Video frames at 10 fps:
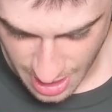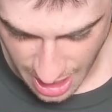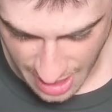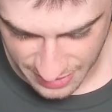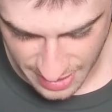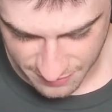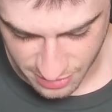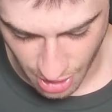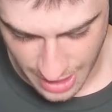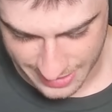I think I've
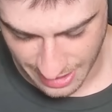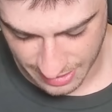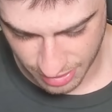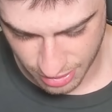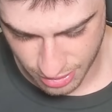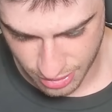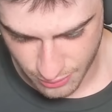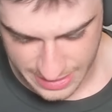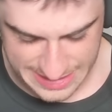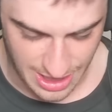cried like
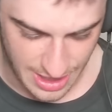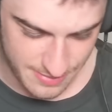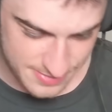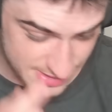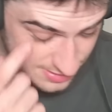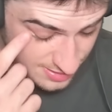3 times